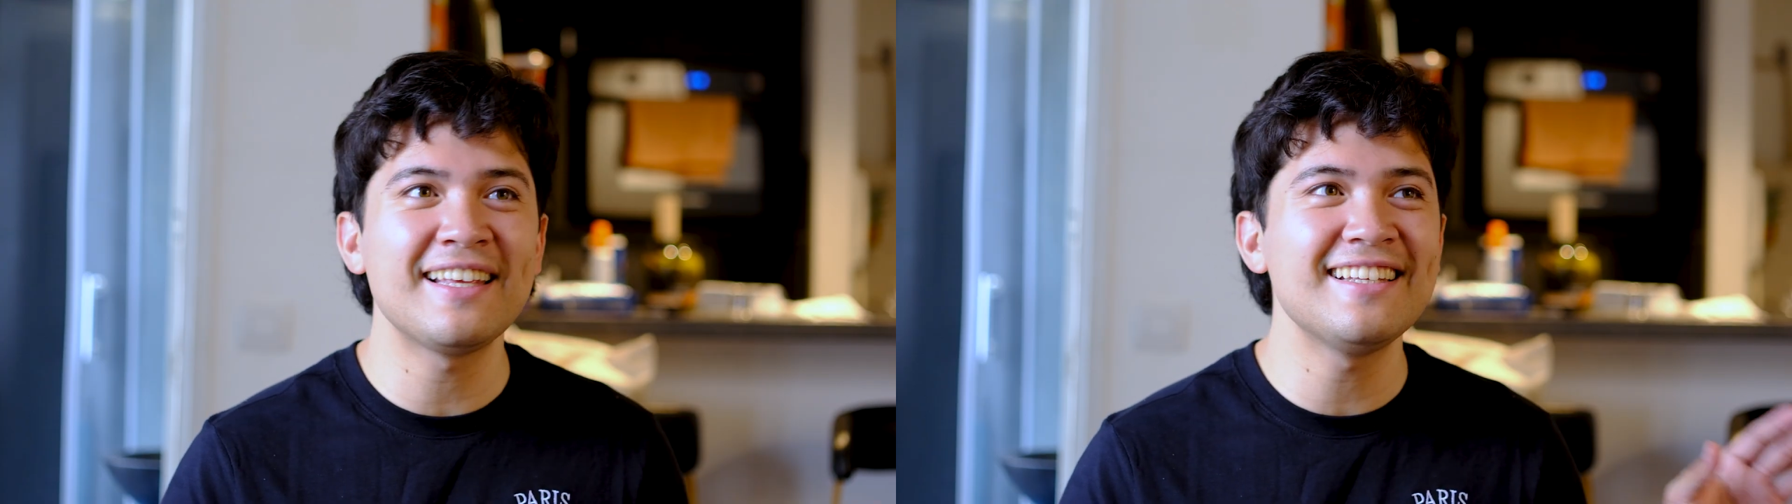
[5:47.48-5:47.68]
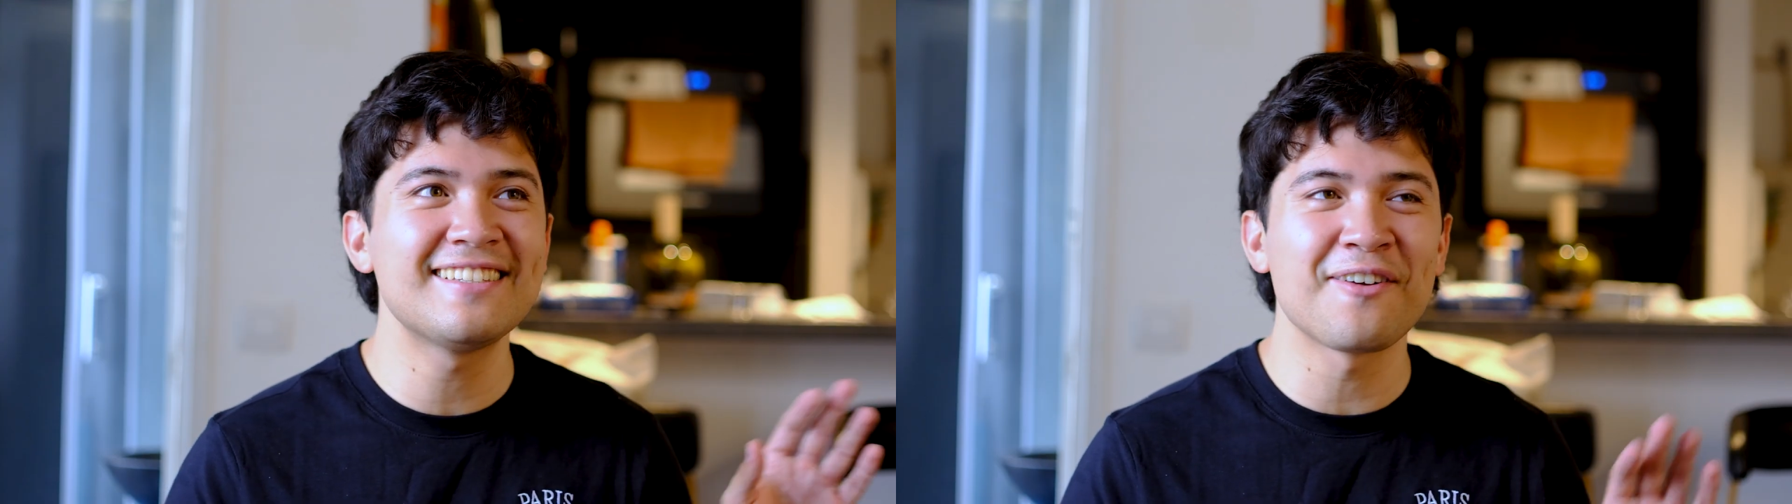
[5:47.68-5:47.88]

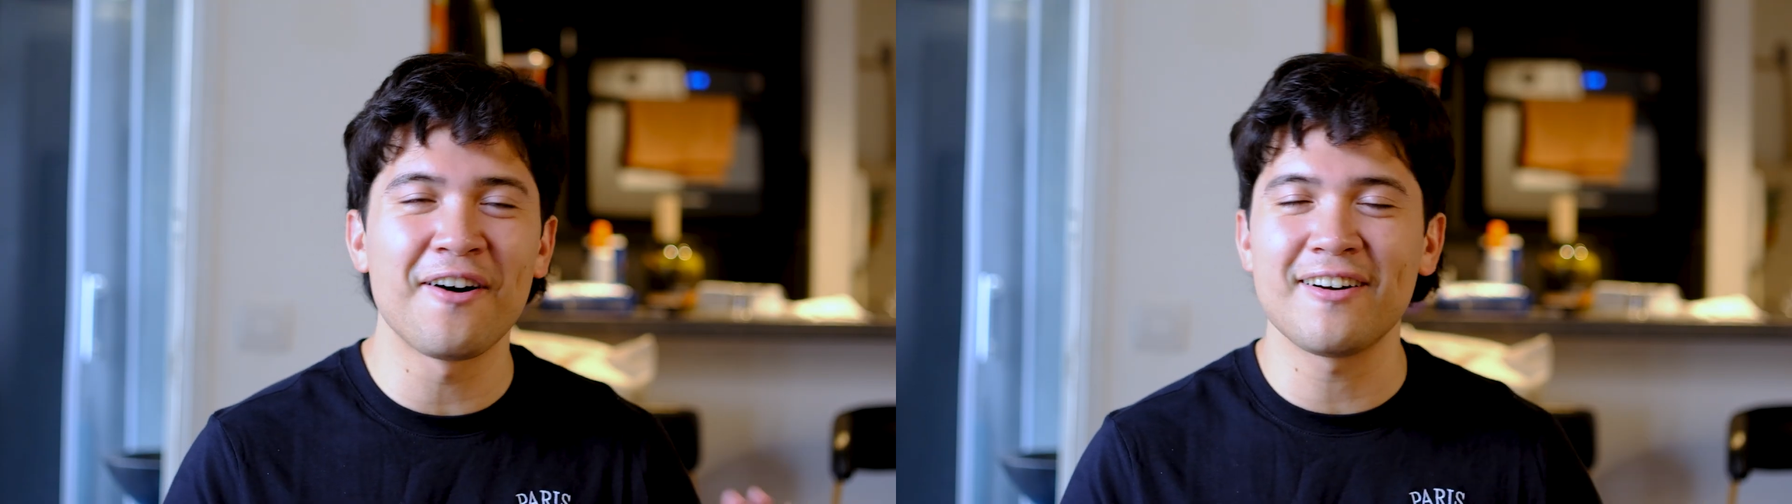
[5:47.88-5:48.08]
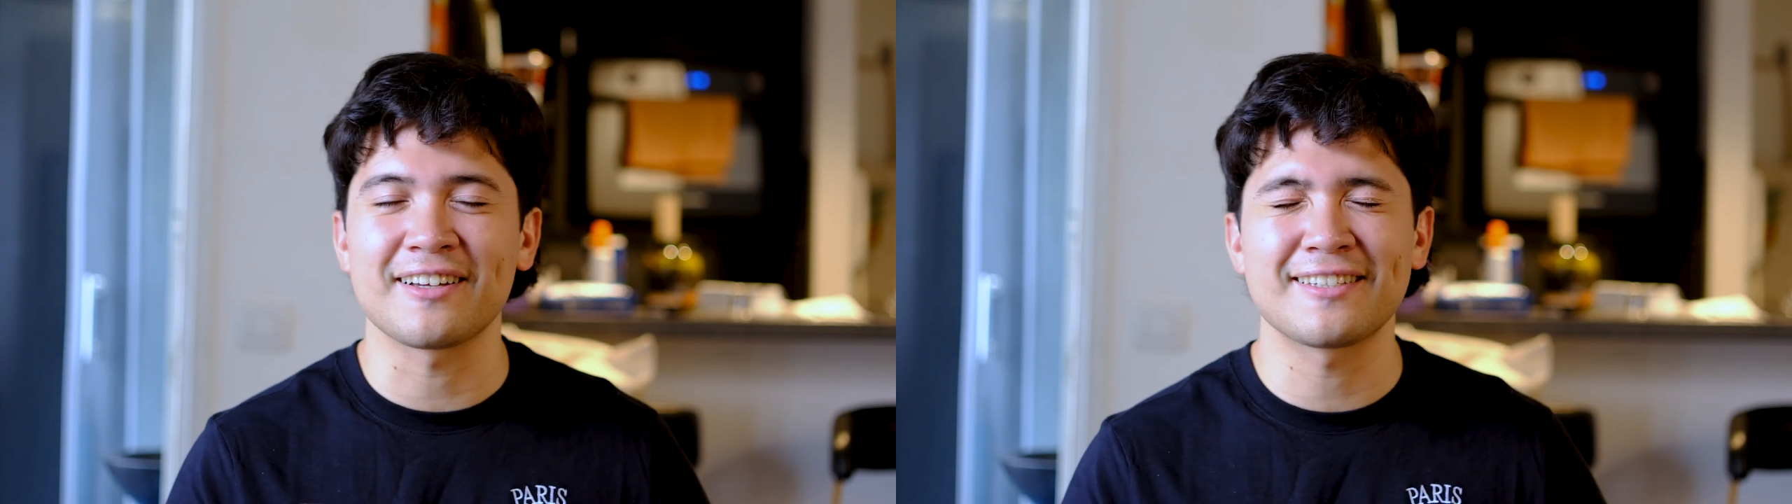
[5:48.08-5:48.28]

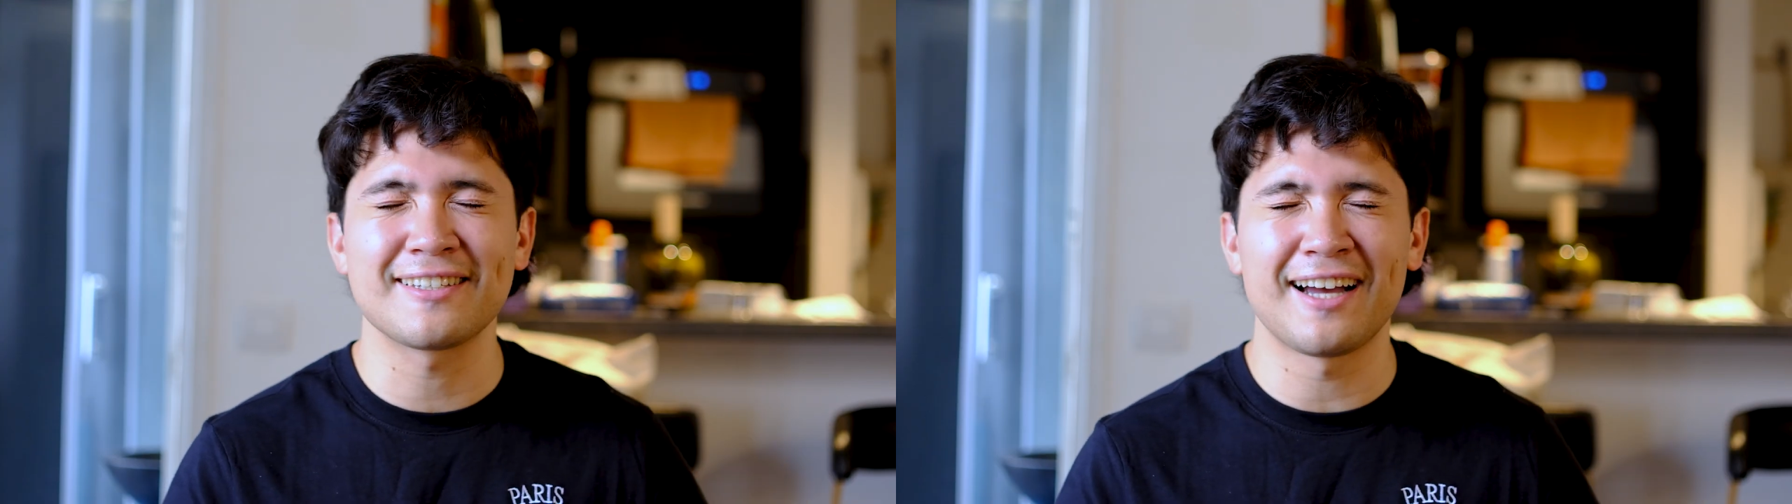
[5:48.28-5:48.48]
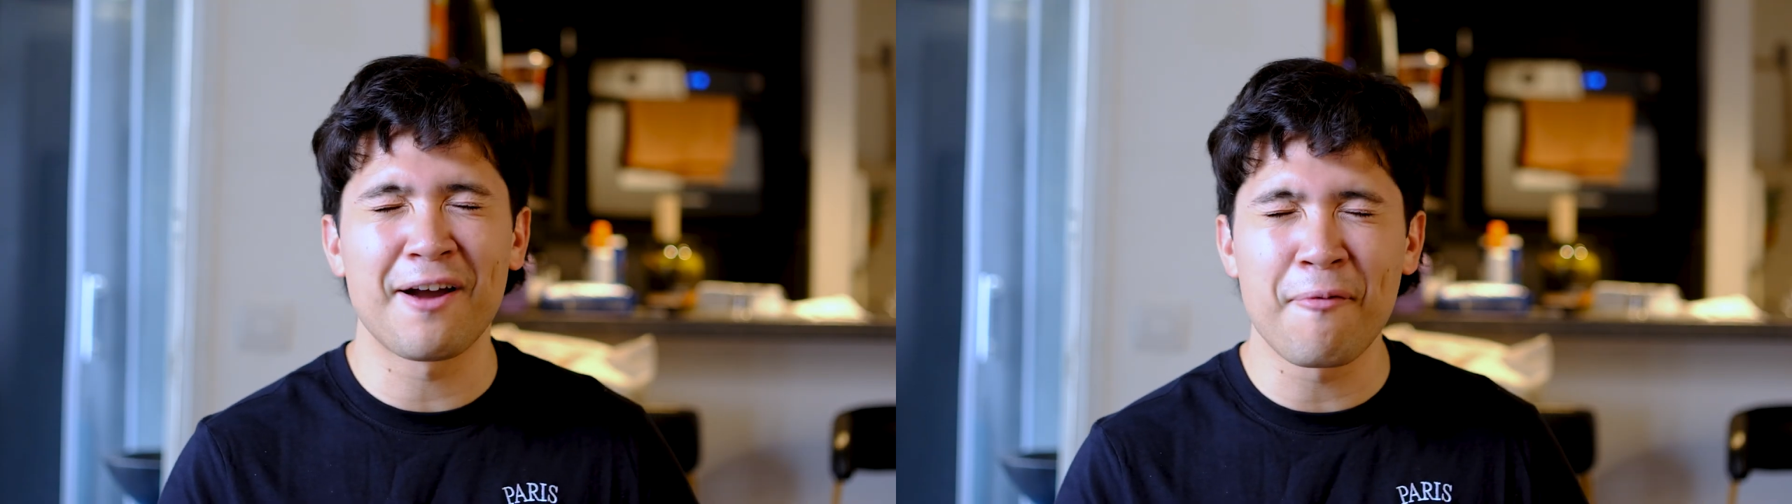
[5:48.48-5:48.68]
talks,
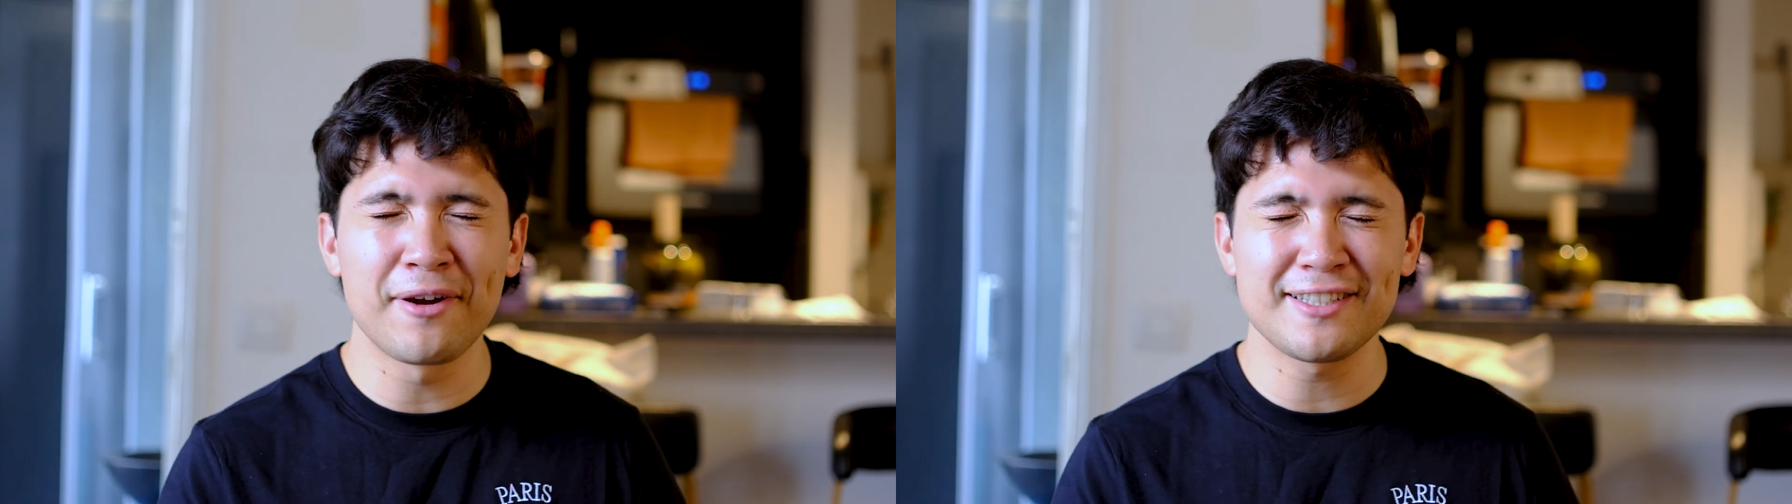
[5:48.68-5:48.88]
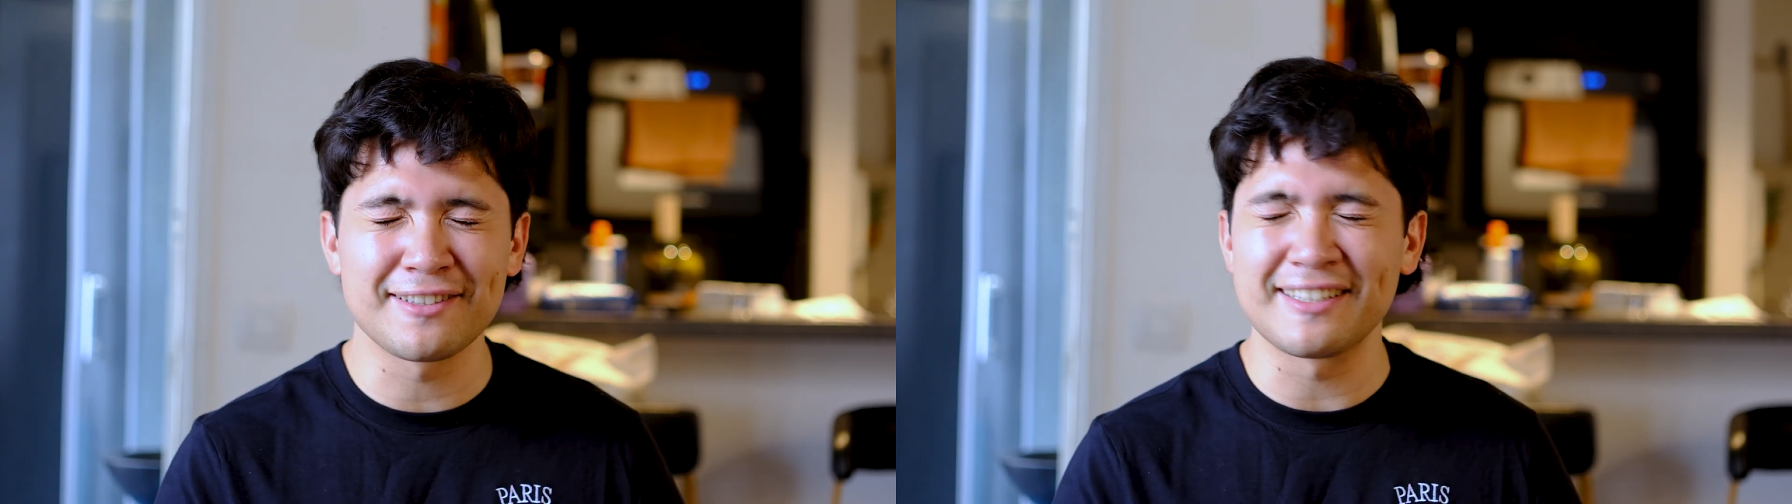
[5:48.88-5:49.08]
I
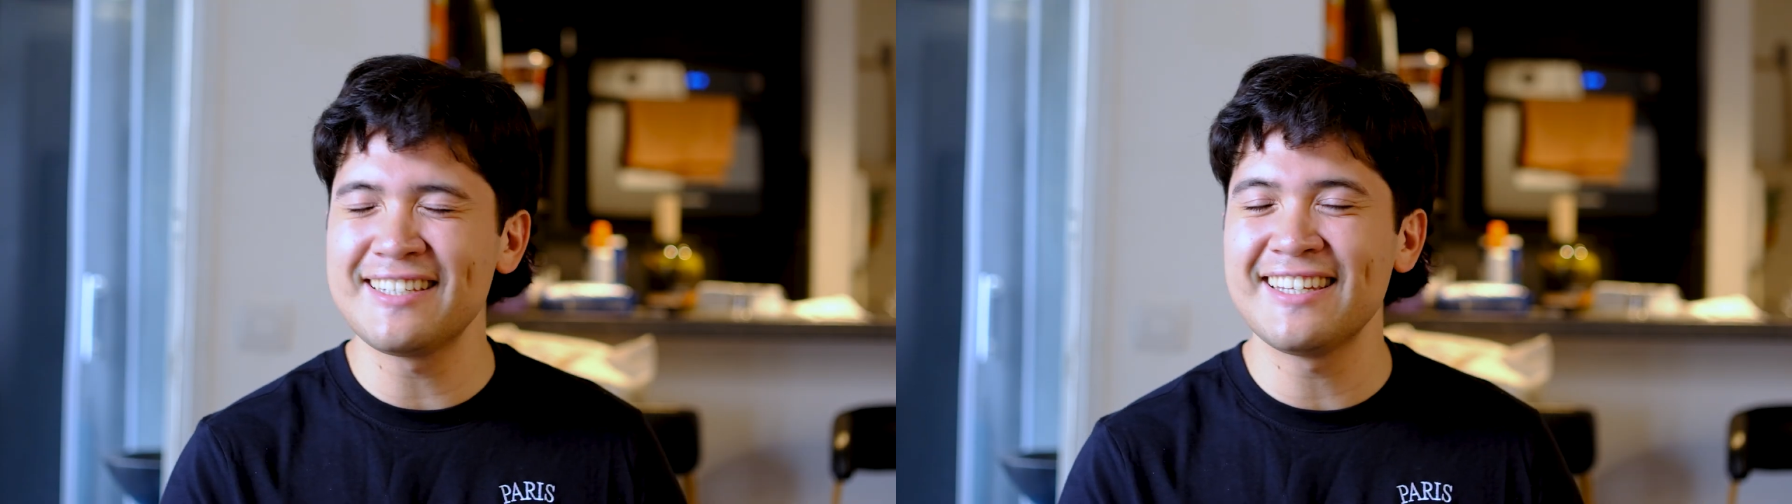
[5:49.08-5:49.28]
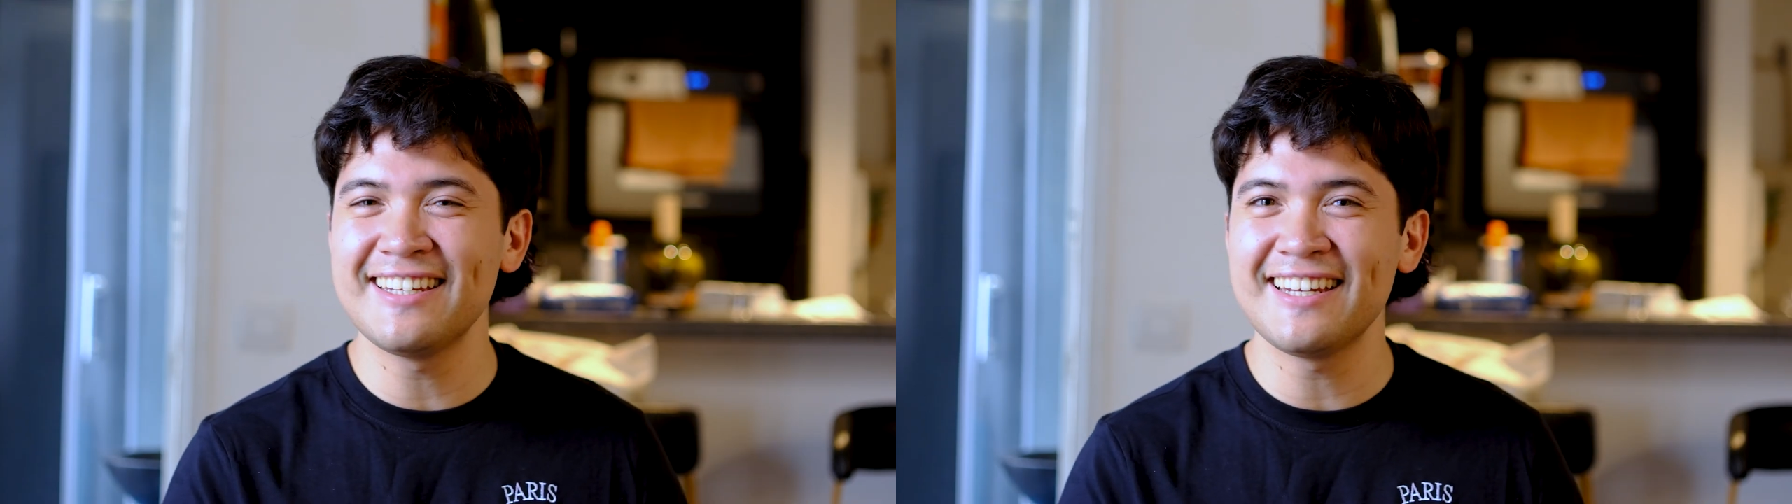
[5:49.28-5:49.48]
want to
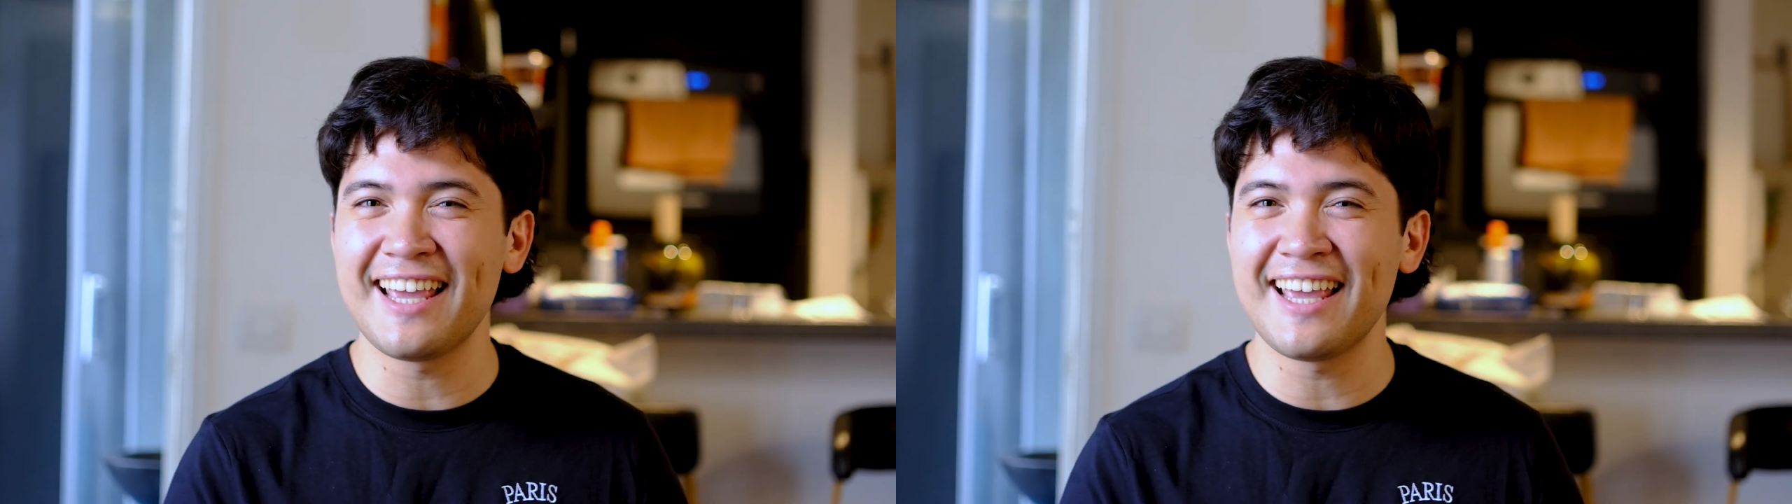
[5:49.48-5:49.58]
listen